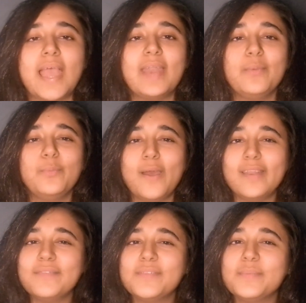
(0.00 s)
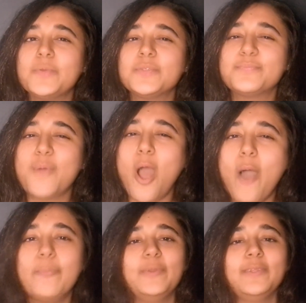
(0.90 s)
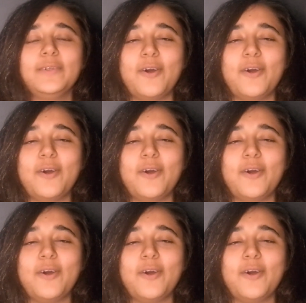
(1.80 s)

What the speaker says: And one of the most popular